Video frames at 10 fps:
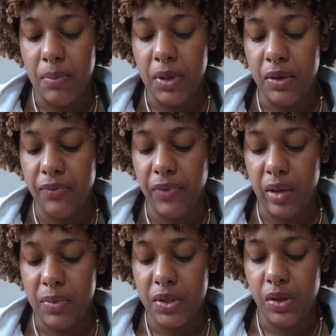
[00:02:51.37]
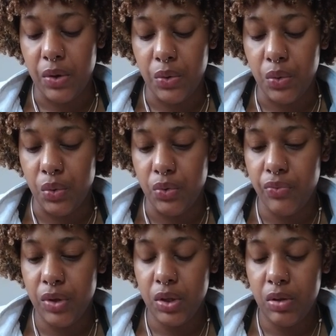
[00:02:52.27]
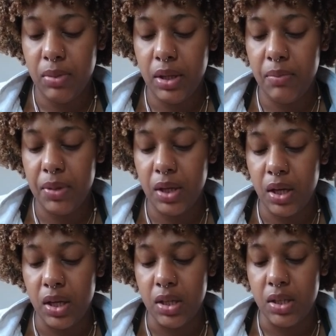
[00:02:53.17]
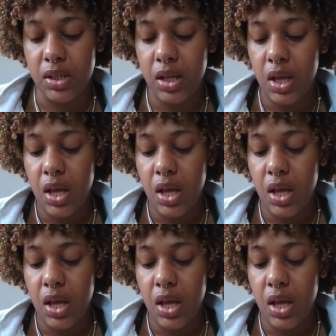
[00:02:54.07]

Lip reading: Infamous on hold for a little bit because